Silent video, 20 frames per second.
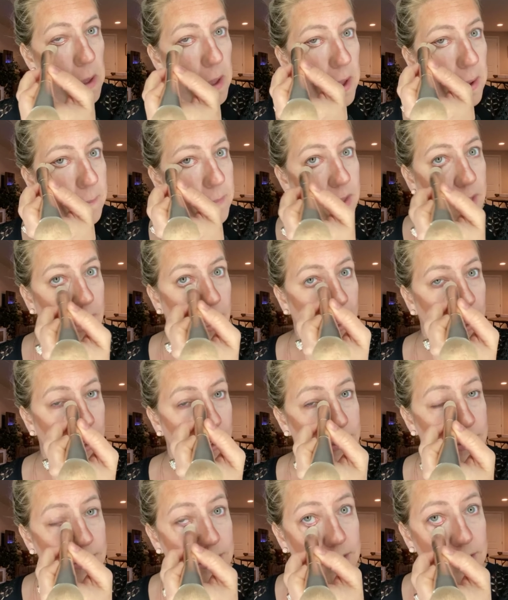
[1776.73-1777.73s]

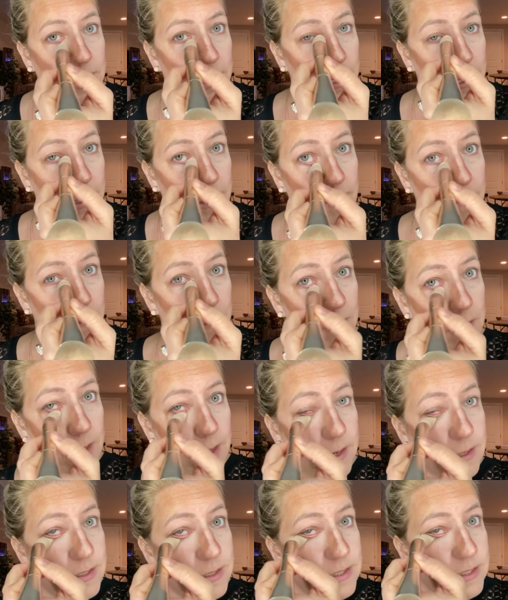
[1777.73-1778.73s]
Because
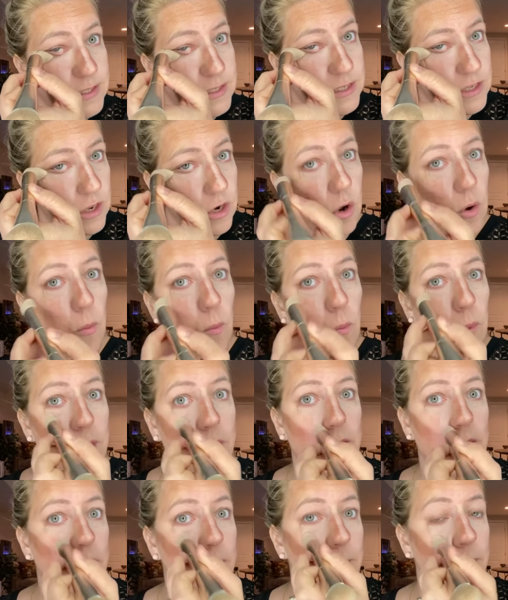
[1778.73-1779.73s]
it's, you know,
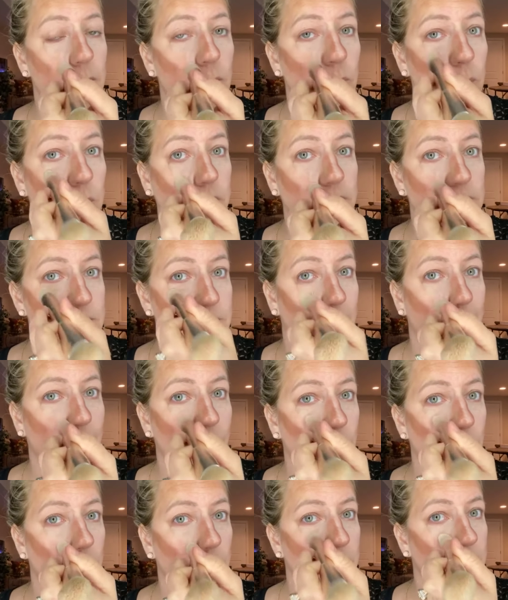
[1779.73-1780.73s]
we can be really
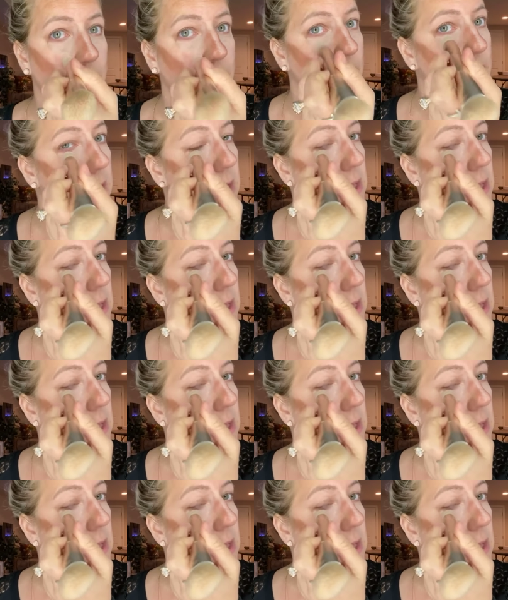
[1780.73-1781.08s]
tough with it.